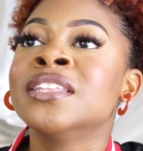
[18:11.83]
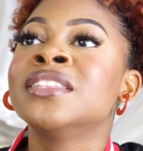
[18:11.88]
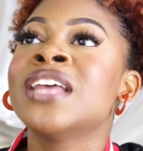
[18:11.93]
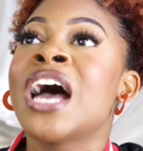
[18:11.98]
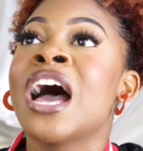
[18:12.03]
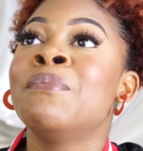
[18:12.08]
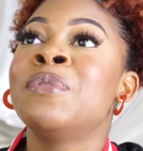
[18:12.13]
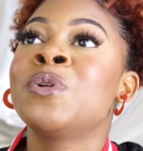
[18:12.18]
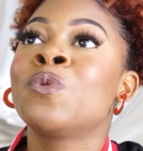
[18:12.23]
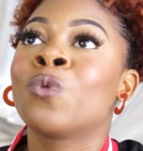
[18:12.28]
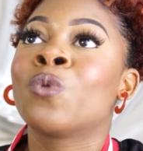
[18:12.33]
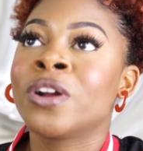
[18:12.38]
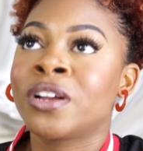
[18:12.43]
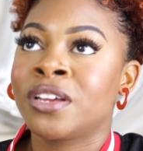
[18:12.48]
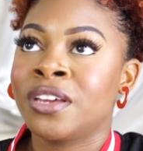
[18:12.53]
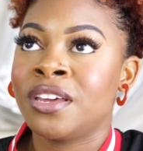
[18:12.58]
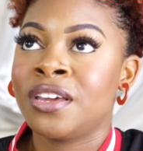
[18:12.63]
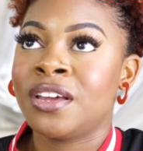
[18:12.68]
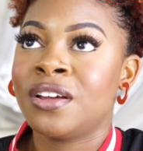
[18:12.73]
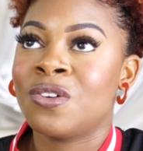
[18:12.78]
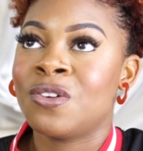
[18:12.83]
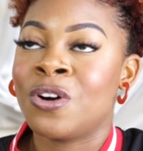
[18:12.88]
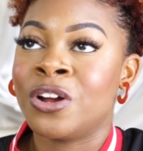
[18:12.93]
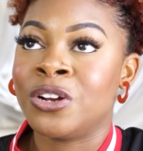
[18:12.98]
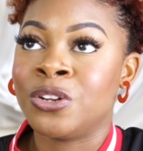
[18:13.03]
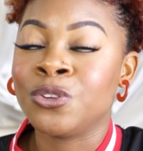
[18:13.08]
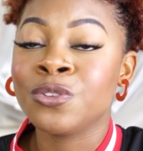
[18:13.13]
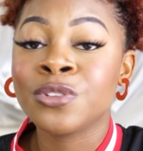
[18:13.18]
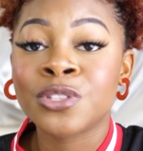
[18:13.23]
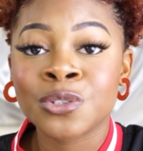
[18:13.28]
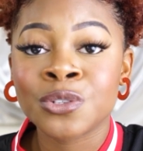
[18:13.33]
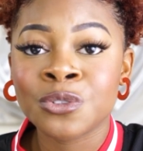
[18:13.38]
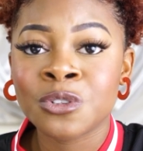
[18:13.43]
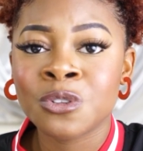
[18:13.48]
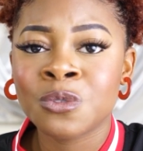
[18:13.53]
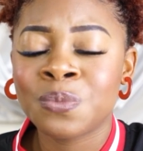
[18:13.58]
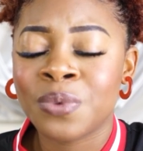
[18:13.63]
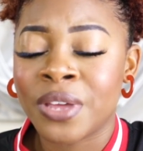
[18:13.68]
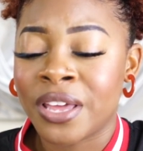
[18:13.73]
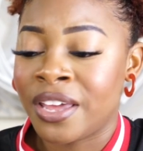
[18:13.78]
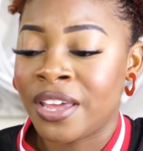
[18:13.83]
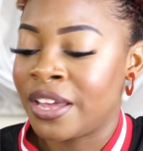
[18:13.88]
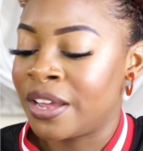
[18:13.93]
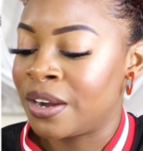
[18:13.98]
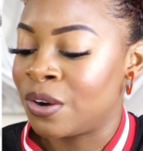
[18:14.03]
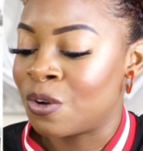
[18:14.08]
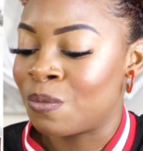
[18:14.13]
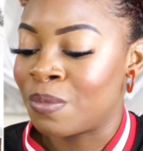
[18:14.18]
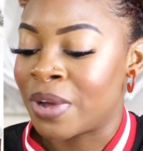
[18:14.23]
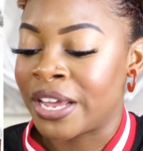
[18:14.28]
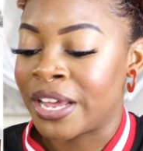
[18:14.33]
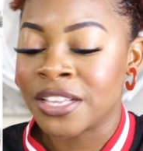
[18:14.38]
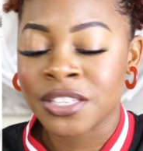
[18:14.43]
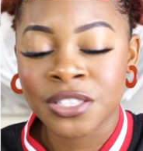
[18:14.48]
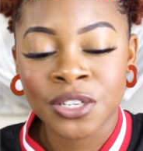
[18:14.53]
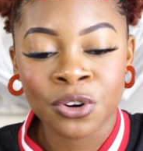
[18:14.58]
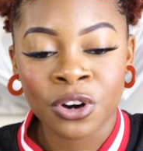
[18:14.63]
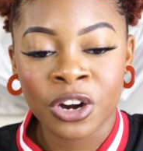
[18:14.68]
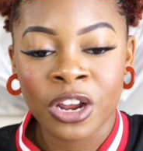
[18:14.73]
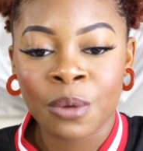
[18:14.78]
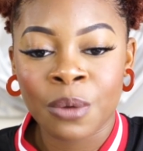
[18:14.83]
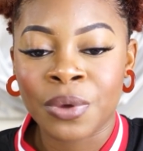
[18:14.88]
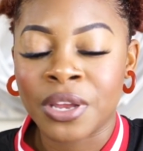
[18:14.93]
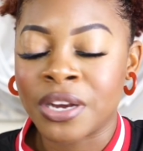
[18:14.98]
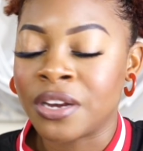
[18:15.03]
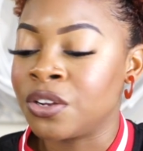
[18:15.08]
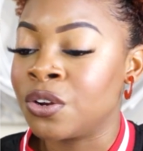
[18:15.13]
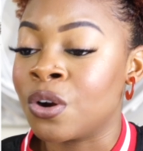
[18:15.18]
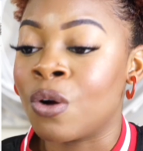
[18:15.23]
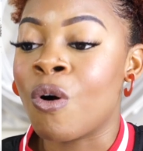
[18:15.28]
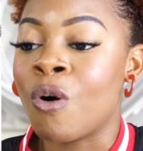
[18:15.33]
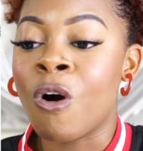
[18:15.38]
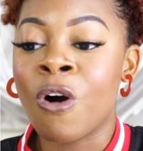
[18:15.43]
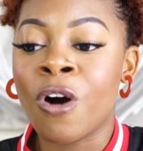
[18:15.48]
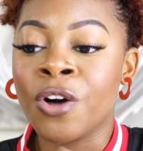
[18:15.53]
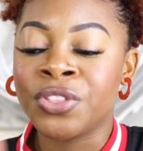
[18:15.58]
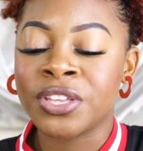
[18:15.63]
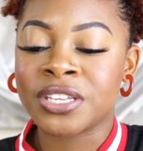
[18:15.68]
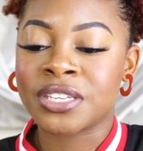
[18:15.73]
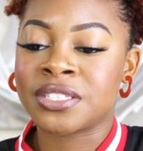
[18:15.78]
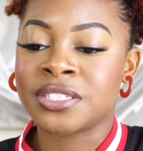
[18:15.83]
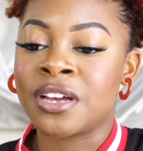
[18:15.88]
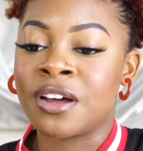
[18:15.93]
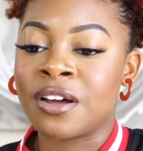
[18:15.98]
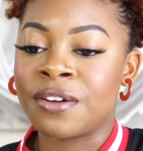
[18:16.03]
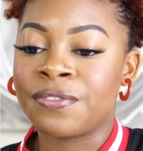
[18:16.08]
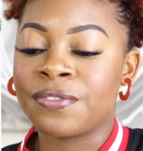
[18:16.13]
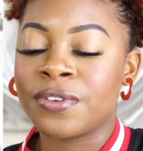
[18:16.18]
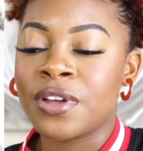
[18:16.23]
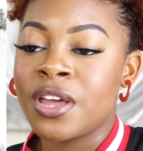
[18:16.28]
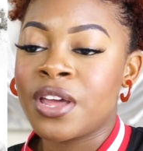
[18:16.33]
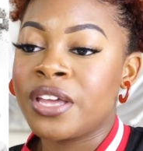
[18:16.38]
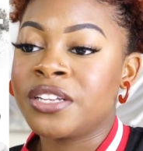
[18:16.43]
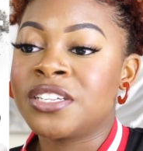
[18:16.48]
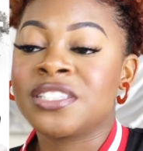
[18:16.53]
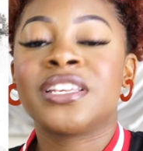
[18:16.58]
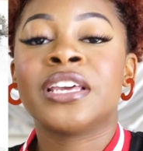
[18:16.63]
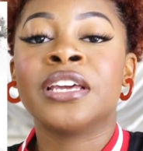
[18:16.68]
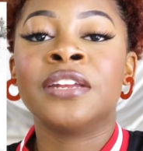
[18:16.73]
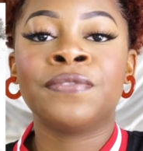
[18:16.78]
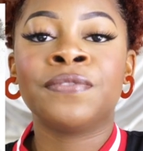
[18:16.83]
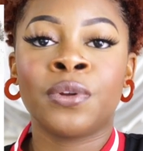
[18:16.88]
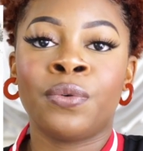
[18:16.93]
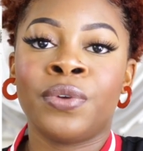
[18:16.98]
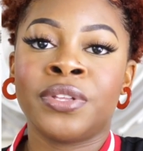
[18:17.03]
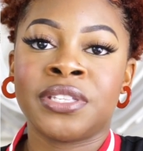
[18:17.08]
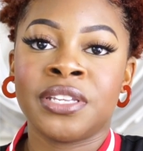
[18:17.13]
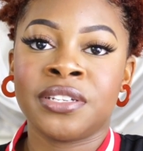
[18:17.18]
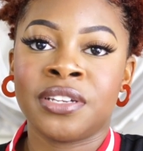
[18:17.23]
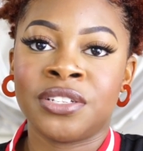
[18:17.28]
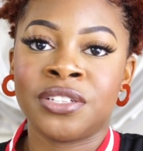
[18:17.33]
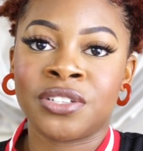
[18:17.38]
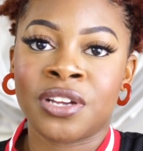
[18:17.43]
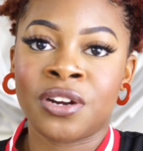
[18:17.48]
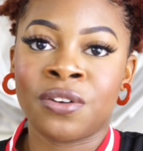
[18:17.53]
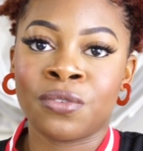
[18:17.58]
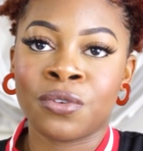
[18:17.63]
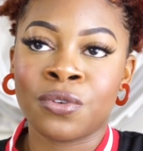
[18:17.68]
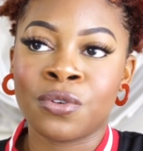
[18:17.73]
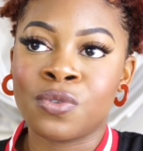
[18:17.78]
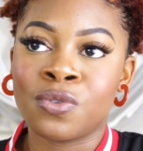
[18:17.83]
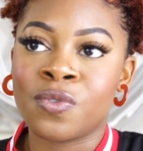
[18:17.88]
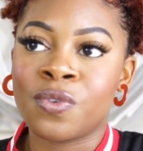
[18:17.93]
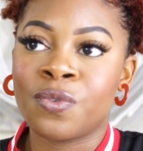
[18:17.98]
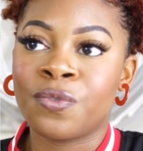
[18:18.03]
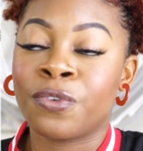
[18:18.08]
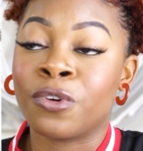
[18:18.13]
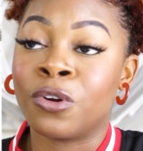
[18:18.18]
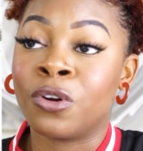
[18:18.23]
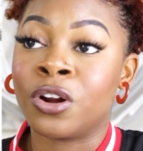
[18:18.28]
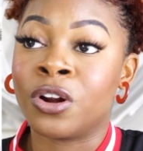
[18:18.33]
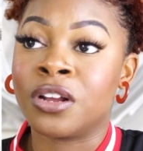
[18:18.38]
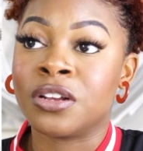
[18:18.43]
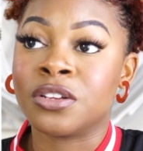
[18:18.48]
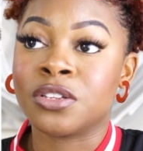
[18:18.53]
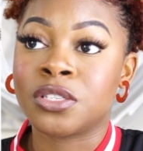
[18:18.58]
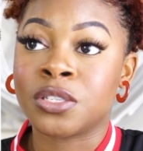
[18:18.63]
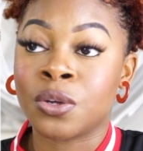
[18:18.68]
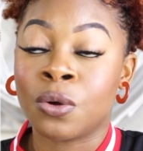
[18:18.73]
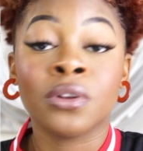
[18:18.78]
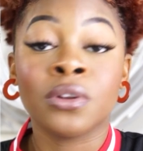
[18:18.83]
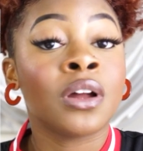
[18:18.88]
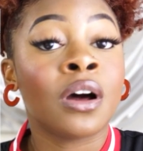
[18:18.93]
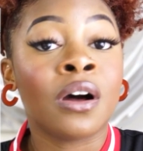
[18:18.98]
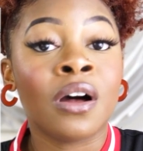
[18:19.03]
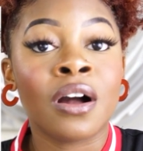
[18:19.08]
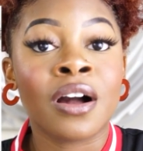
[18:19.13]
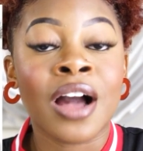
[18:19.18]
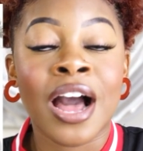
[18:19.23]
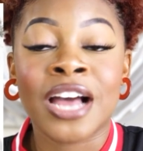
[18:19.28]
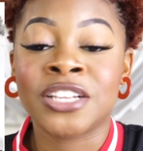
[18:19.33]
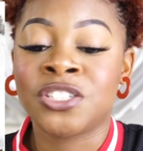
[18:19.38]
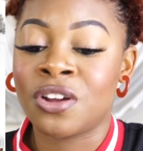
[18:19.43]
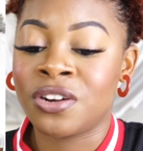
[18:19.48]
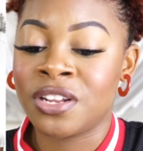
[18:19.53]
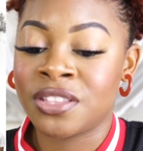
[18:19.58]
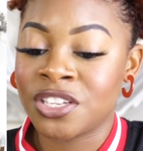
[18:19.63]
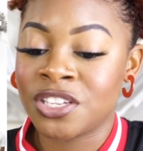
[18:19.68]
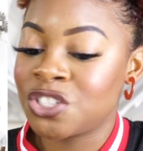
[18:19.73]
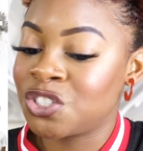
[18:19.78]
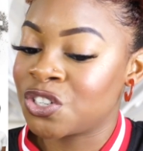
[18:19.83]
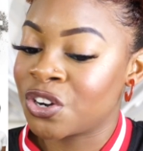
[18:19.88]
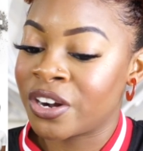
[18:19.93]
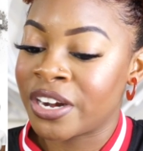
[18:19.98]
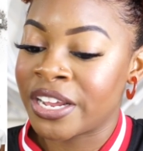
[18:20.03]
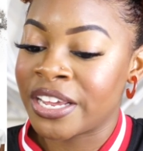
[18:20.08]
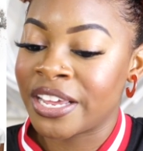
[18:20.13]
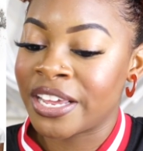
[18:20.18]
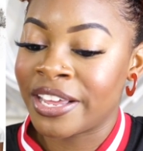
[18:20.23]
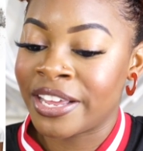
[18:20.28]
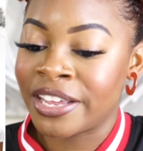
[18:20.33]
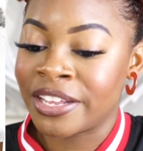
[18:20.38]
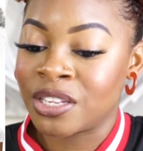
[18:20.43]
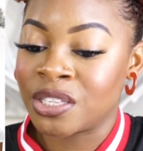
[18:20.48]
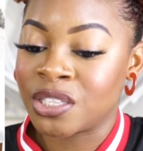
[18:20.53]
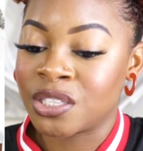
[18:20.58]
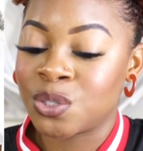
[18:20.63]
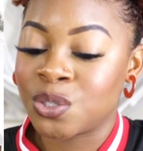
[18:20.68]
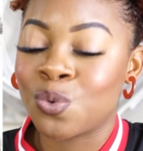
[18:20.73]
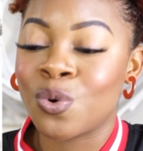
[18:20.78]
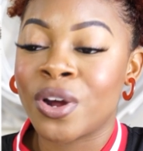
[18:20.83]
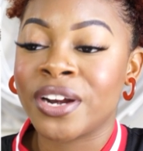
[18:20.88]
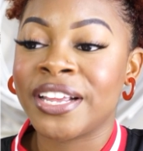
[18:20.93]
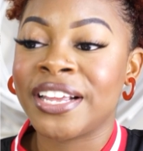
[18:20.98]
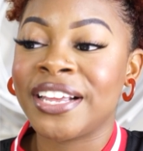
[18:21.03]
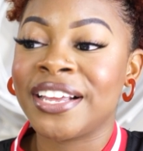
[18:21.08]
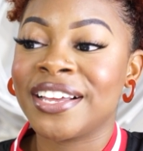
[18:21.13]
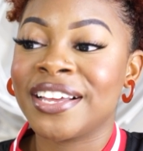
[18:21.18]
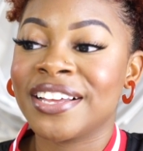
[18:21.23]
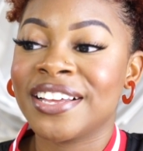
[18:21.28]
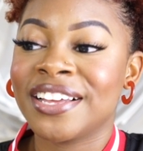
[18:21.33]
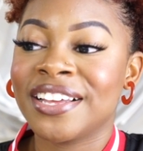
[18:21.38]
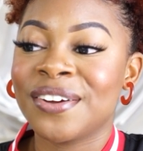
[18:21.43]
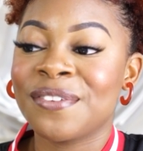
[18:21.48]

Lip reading: I've been working on YouTube and on my Instagram and, you know, all this stuff, just influencing in general for so long. I started this journey in 2014.